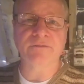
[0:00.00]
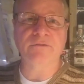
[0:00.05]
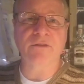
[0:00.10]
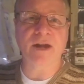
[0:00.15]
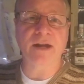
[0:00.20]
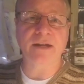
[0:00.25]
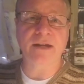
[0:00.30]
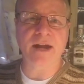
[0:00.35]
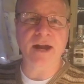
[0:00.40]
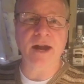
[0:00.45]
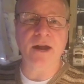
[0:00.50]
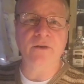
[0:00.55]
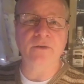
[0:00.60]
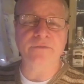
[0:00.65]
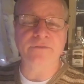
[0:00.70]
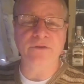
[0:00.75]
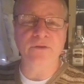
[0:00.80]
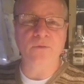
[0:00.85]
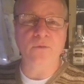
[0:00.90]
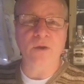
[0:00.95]
right now.
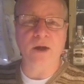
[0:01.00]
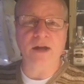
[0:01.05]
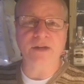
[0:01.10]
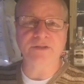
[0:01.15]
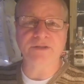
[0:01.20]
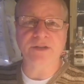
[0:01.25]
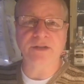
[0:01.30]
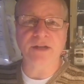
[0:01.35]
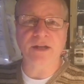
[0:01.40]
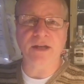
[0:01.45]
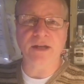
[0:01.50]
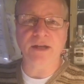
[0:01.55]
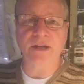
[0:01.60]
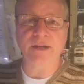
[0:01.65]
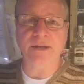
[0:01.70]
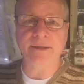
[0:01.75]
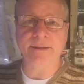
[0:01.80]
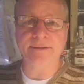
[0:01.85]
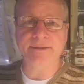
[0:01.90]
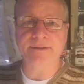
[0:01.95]
If you're watching, it
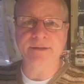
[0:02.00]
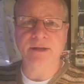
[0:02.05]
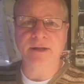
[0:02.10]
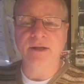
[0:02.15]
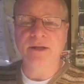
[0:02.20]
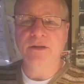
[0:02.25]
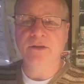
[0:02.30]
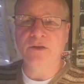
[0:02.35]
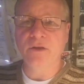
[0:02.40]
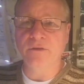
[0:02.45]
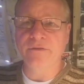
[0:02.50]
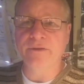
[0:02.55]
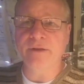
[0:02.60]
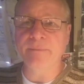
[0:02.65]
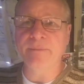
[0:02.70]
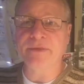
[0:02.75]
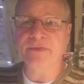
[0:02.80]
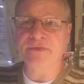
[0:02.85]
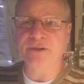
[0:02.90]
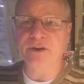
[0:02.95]
is
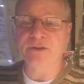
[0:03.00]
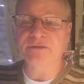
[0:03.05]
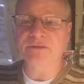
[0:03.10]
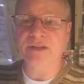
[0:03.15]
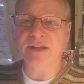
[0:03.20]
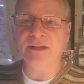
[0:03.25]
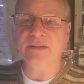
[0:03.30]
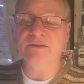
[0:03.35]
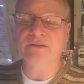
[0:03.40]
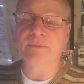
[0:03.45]
November 13th.